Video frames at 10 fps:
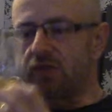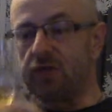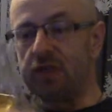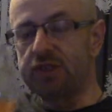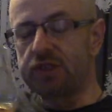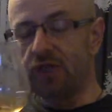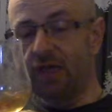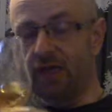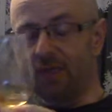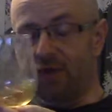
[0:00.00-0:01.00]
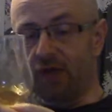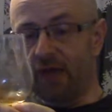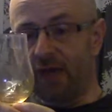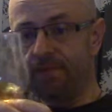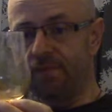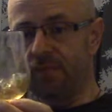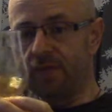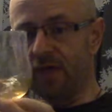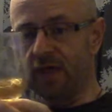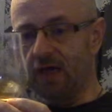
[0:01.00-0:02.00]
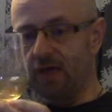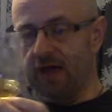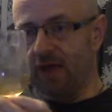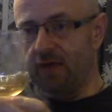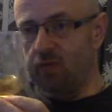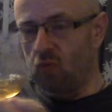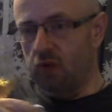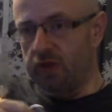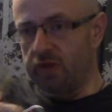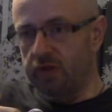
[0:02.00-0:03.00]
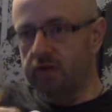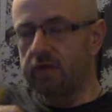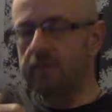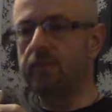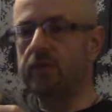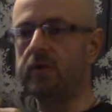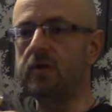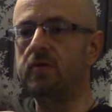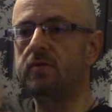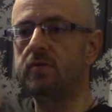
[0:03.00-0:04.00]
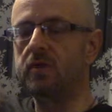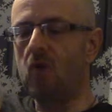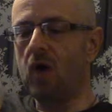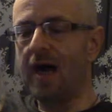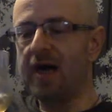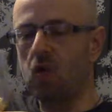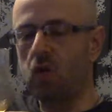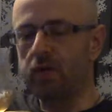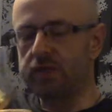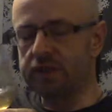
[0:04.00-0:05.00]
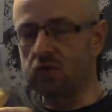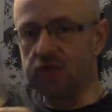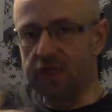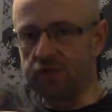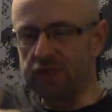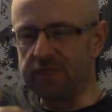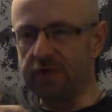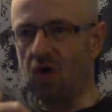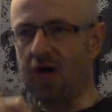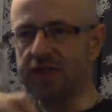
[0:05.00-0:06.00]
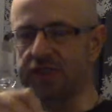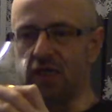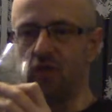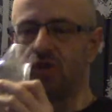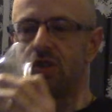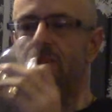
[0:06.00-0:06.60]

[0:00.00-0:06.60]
anyway, let's try it in the mouth again. Again with, not that quite, still diluted but not as dilute.